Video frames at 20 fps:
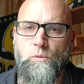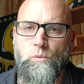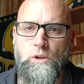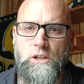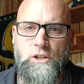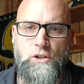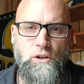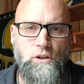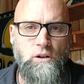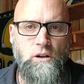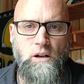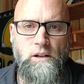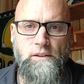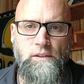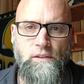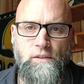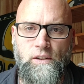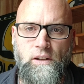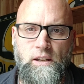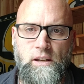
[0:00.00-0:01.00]
we took
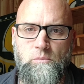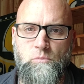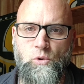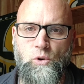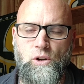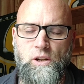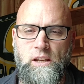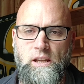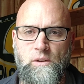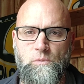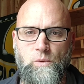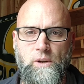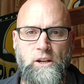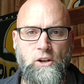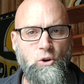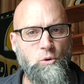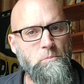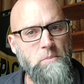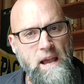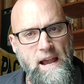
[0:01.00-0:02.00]
on Sunday morning, and we
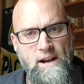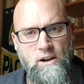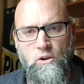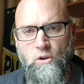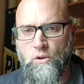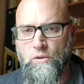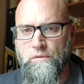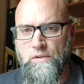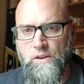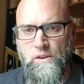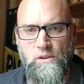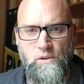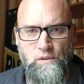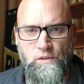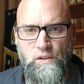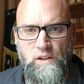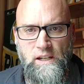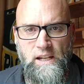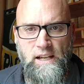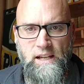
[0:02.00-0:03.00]
go back over
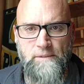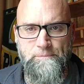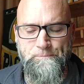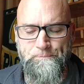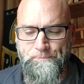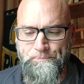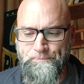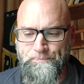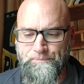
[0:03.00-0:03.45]
those again.